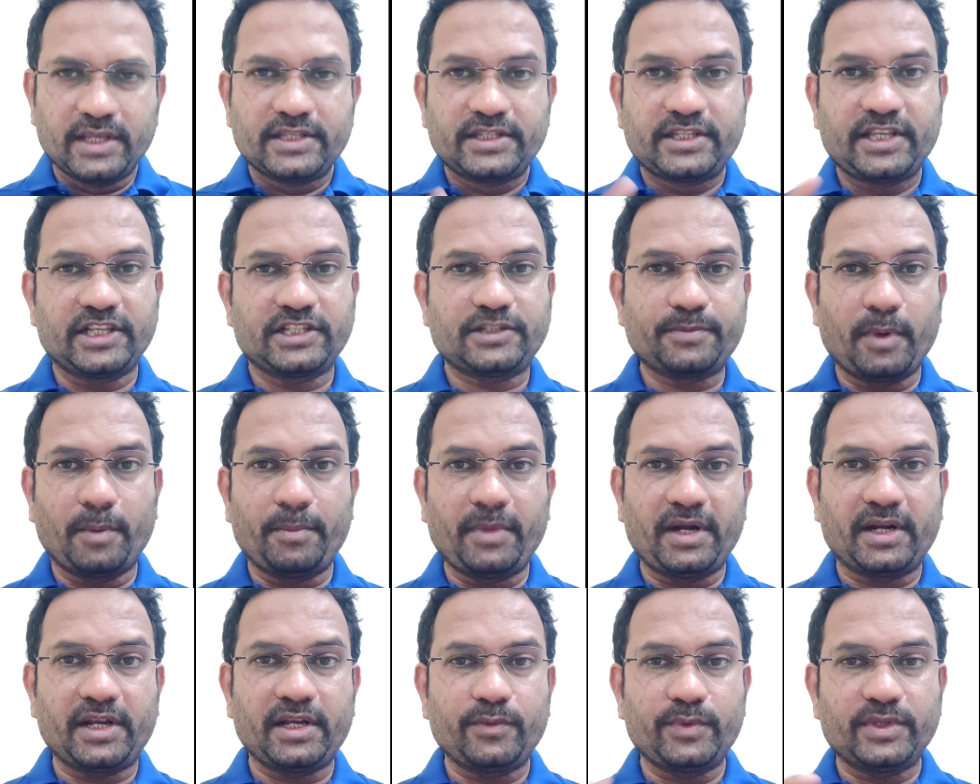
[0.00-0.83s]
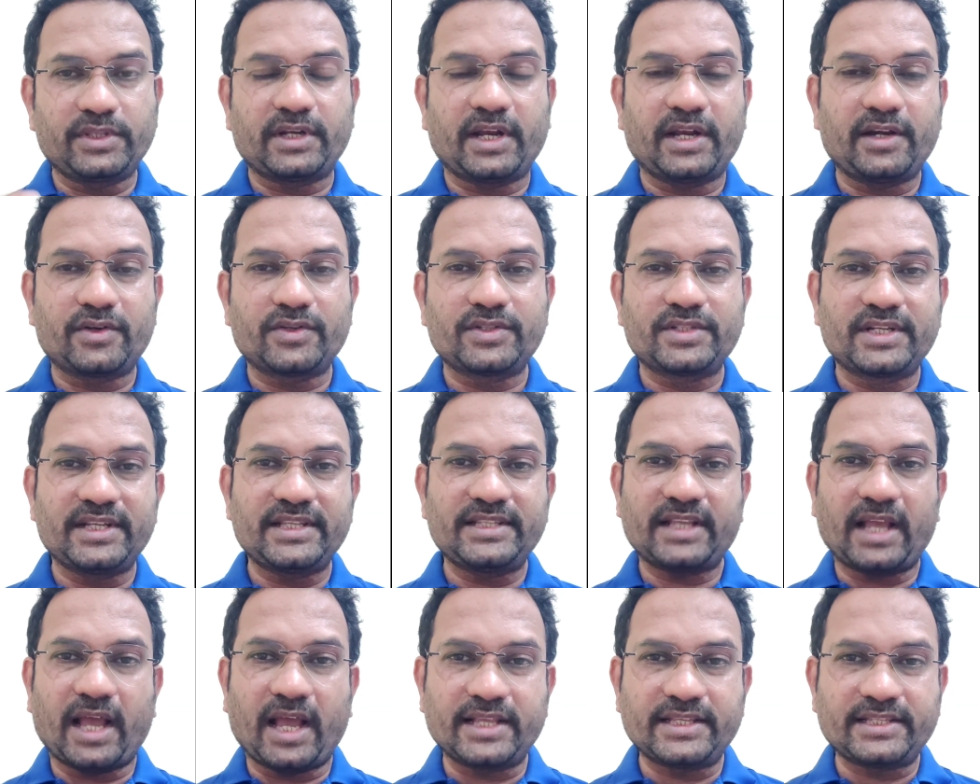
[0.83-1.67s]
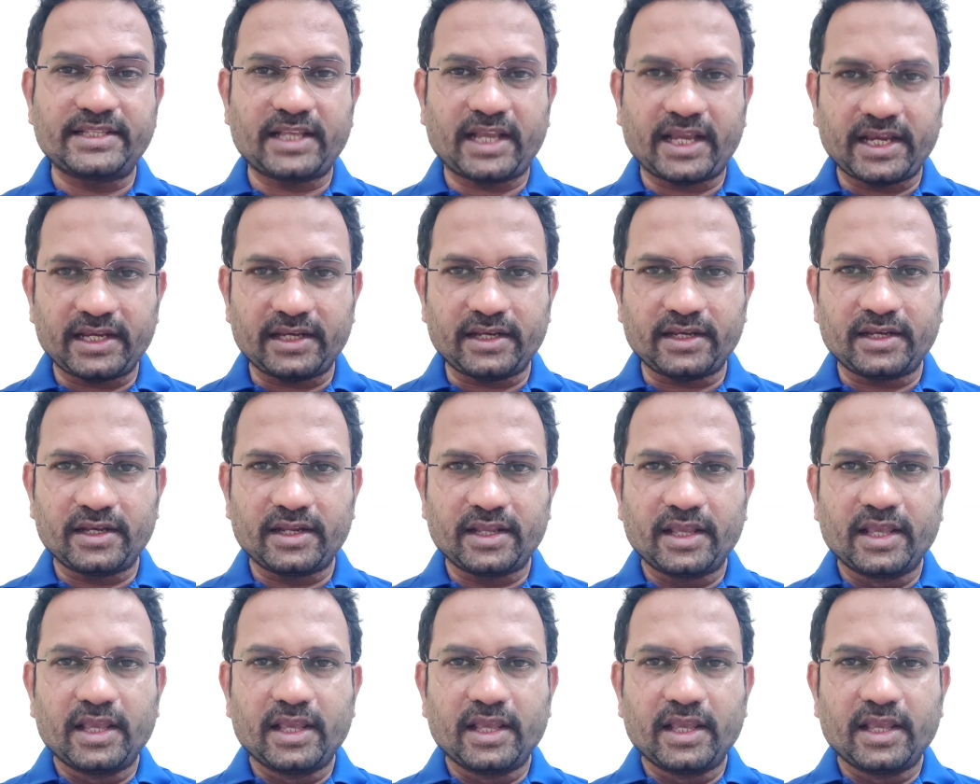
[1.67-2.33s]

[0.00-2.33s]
6-membered ring with nitrogen is azine.